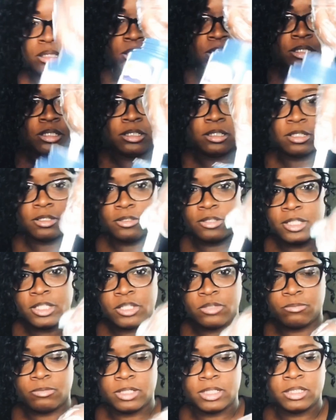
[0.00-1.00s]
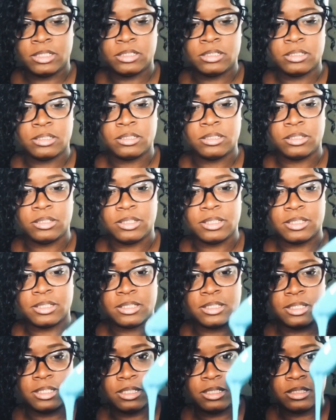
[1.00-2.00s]
Now this one, you can
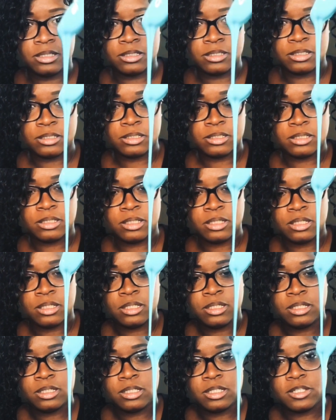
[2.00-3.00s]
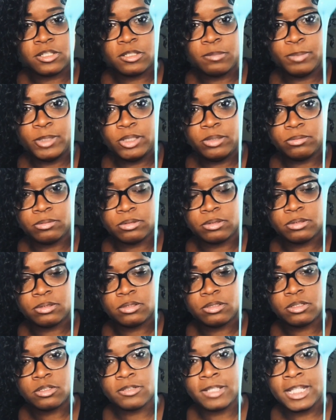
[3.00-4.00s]
see, is the blue.
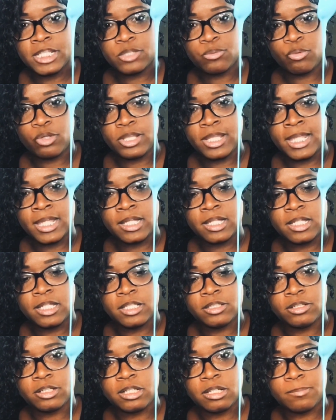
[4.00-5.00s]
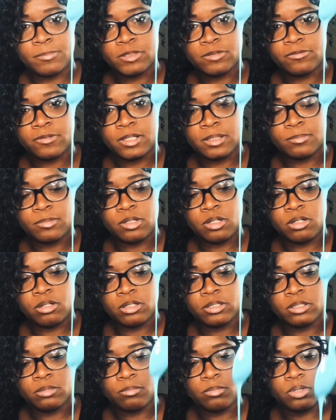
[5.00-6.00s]
So that's where that color comes from on the
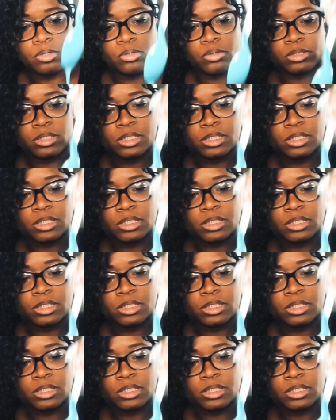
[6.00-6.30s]
mold.